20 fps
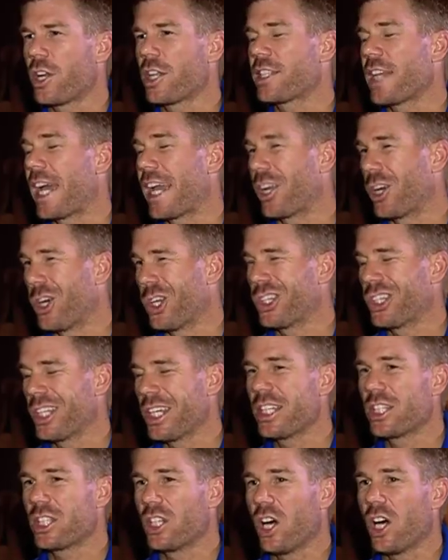take on
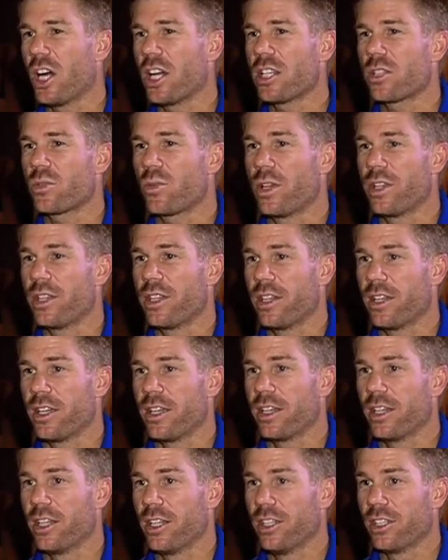these guys when
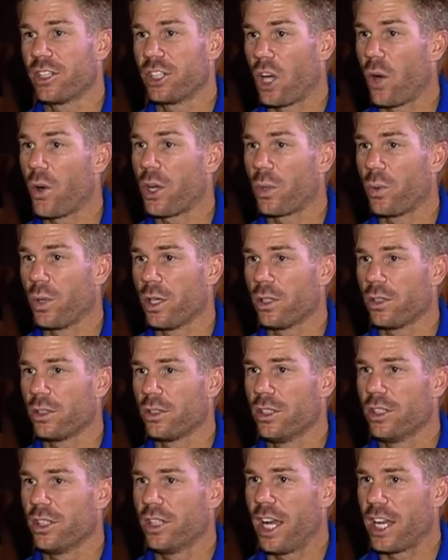they're going well,
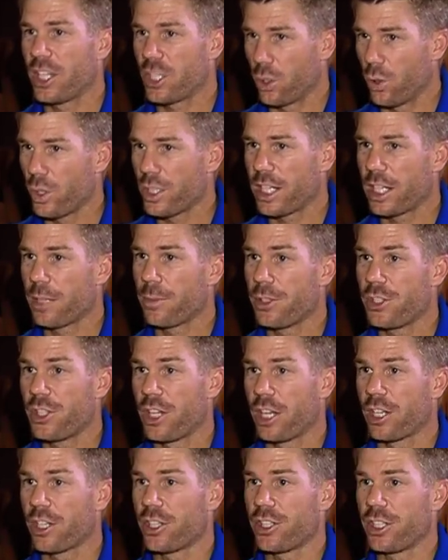it's always going to be
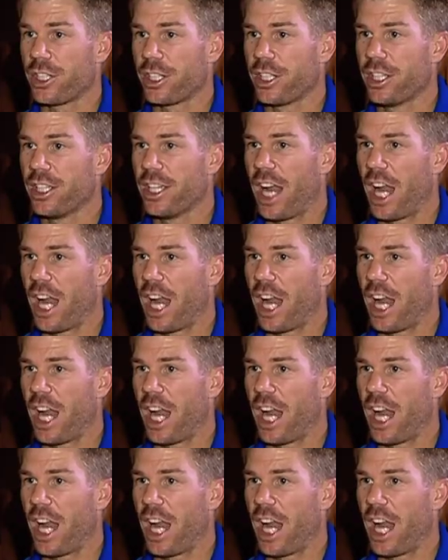challenging.